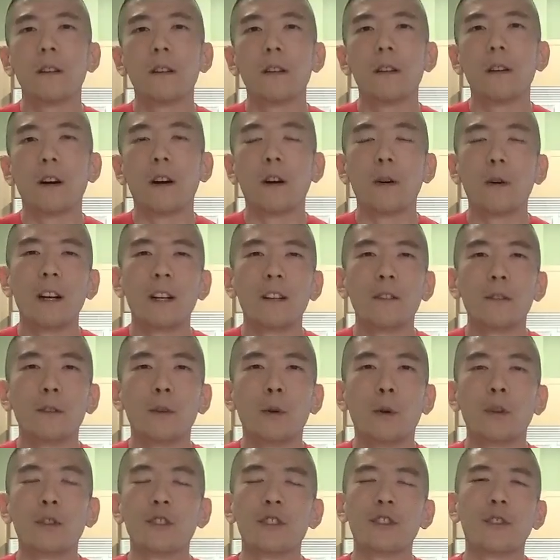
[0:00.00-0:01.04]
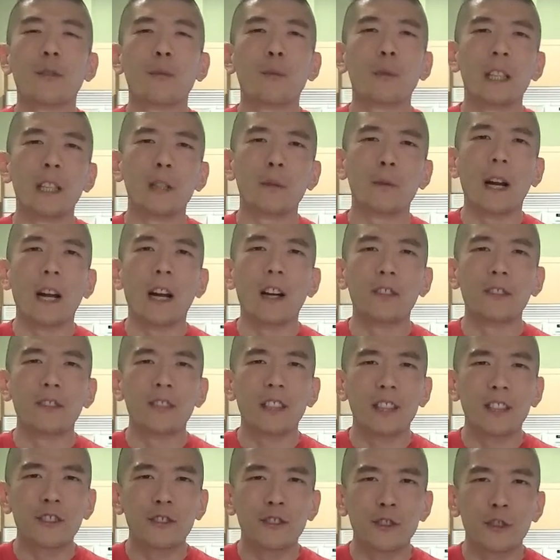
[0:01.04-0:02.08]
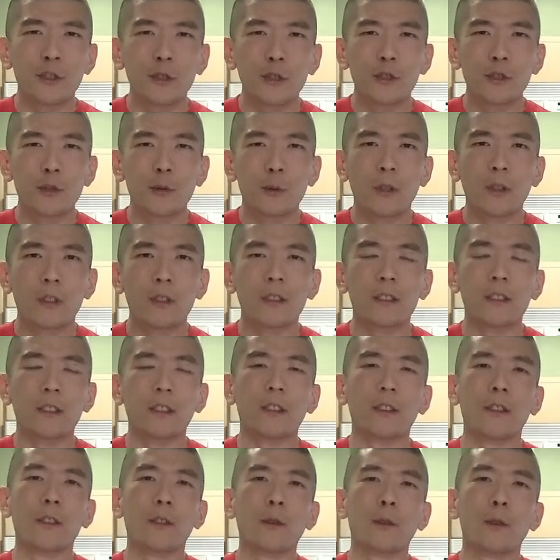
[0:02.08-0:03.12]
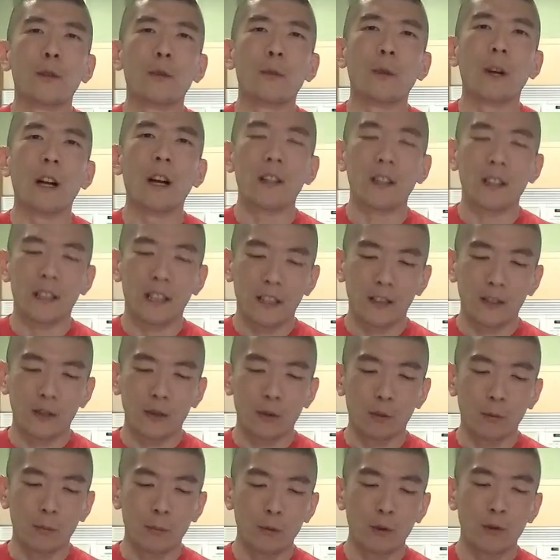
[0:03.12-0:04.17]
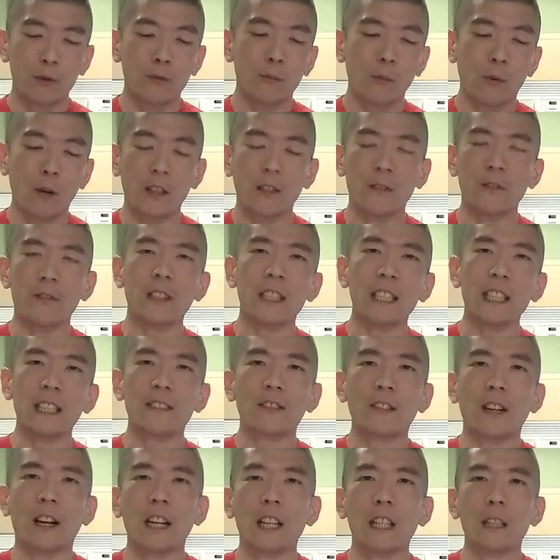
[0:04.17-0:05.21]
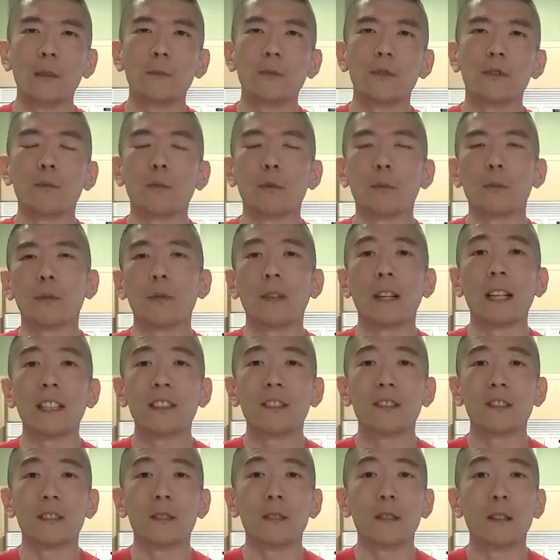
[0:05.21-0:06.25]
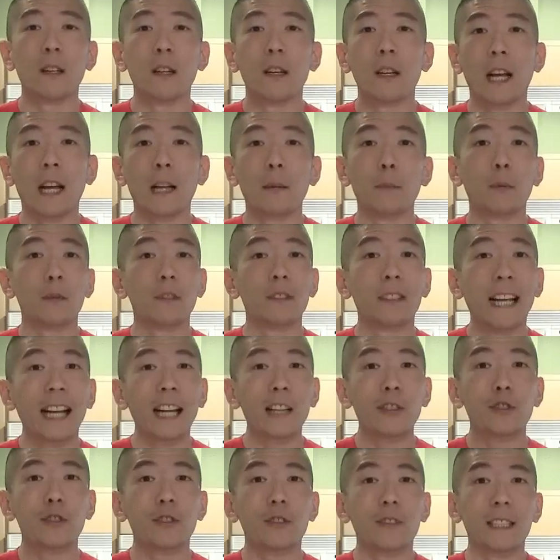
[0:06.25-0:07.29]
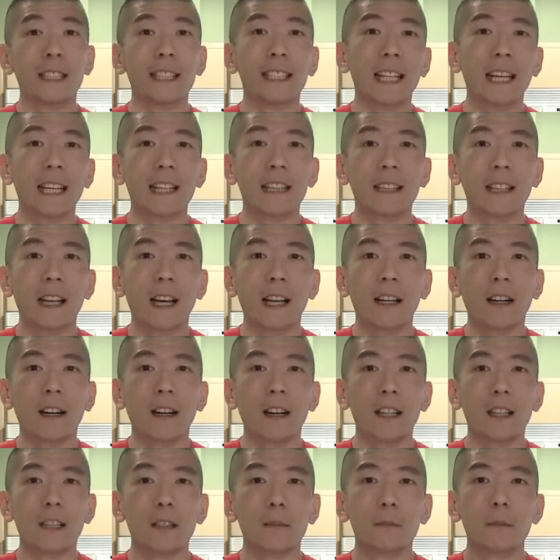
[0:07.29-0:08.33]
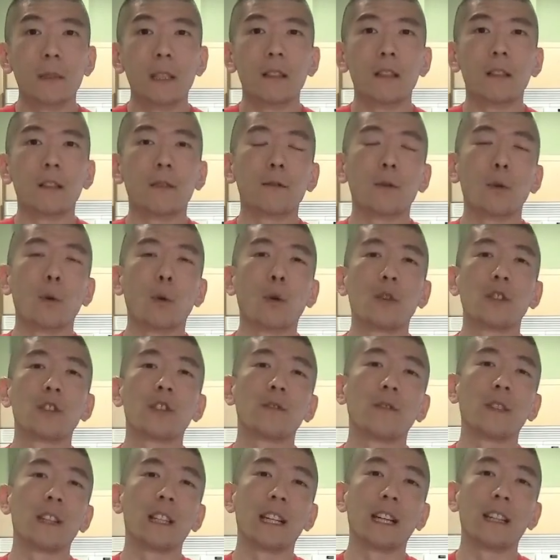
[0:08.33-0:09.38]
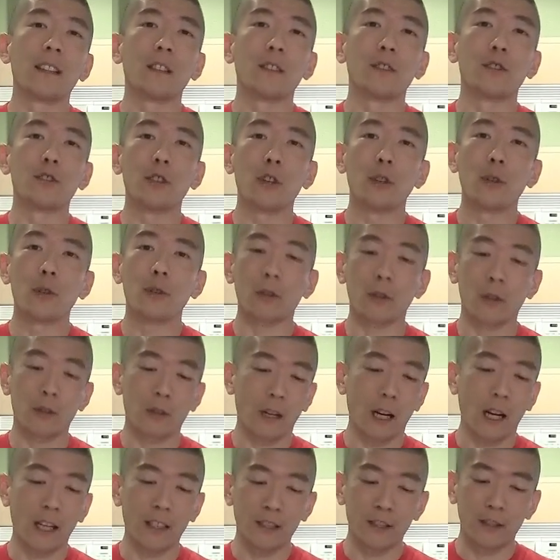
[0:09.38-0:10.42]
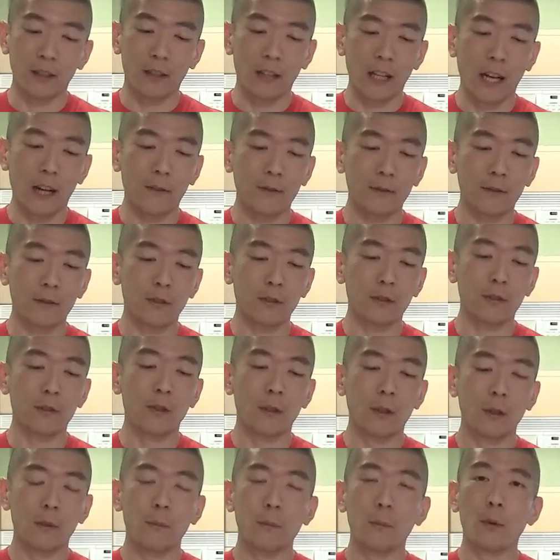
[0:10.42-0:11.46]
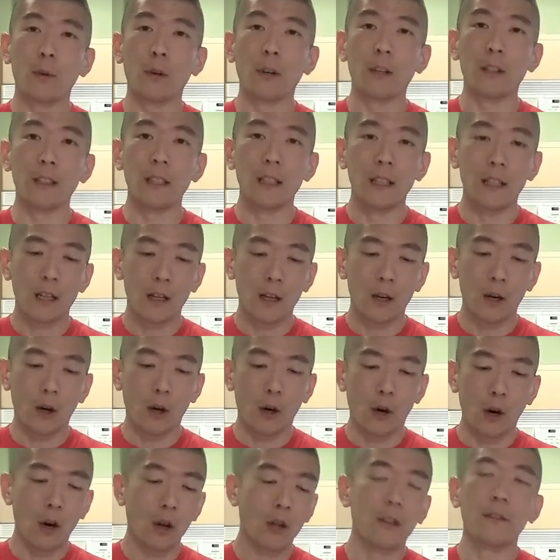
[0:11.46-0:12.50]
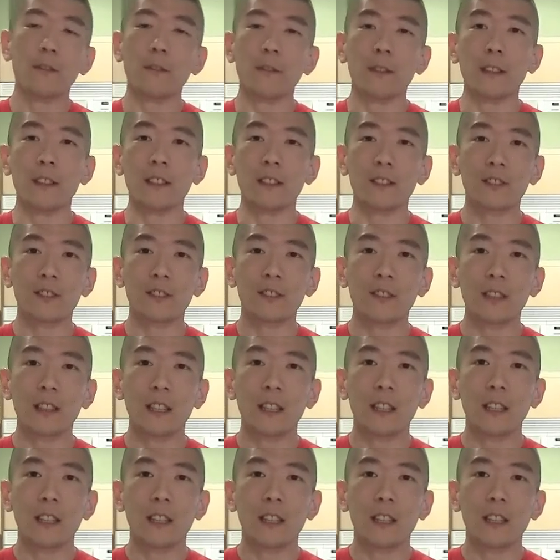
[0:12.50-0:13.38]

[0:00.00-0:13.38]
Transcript: Alright, of course, three rounds as usual, and in the third round I get to remove one of these items and replace it and potentially get that item. Of course, if I get the Joker, I still have to put all of this